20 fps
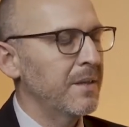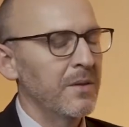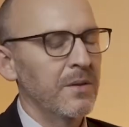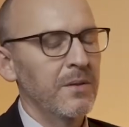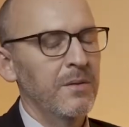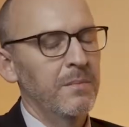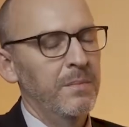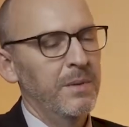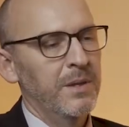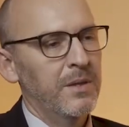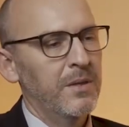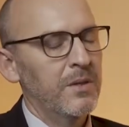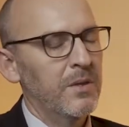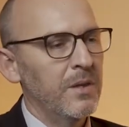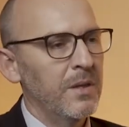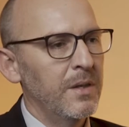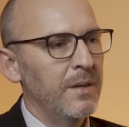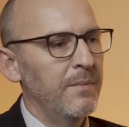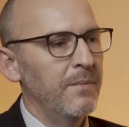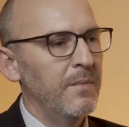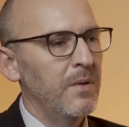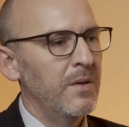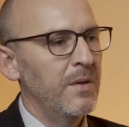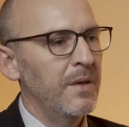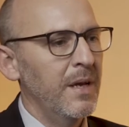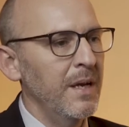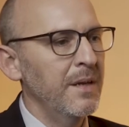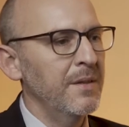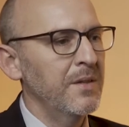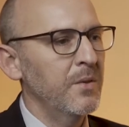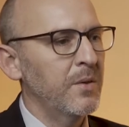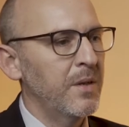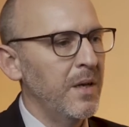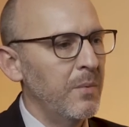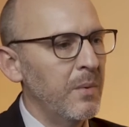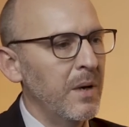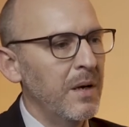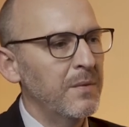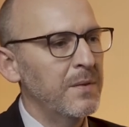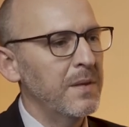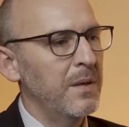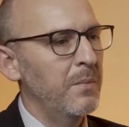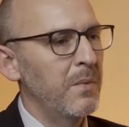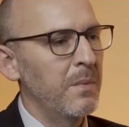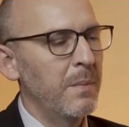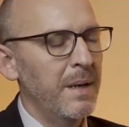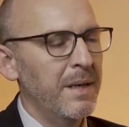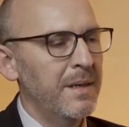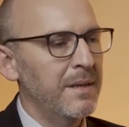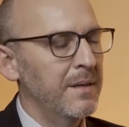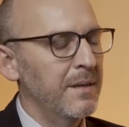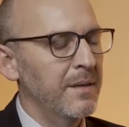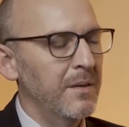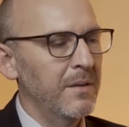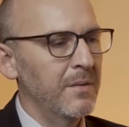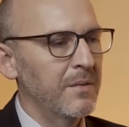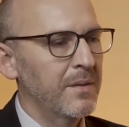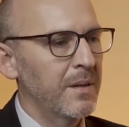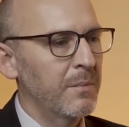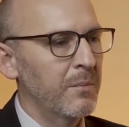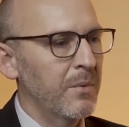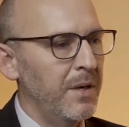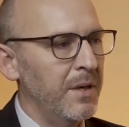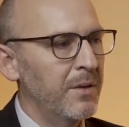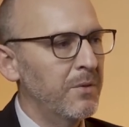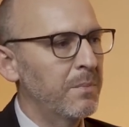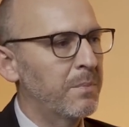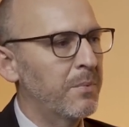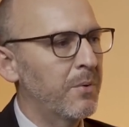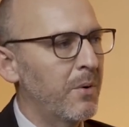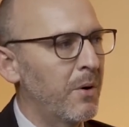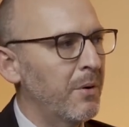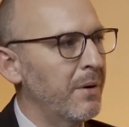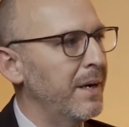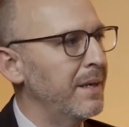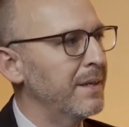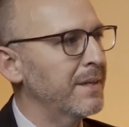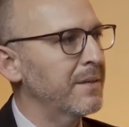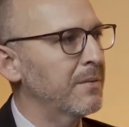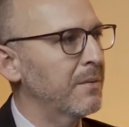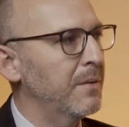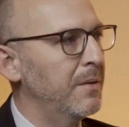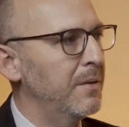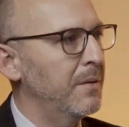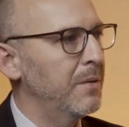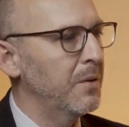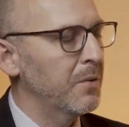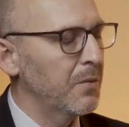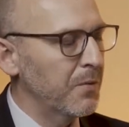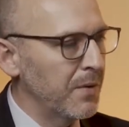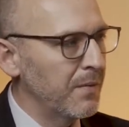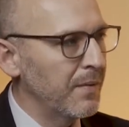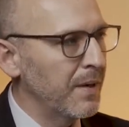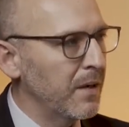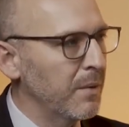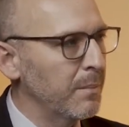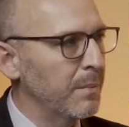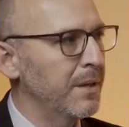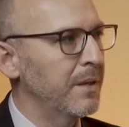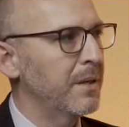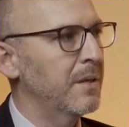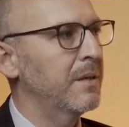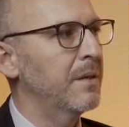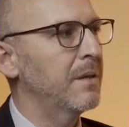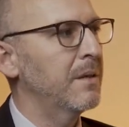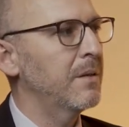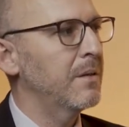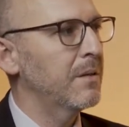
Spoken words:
You know, but it's okay. We made some really good progress in the youth development.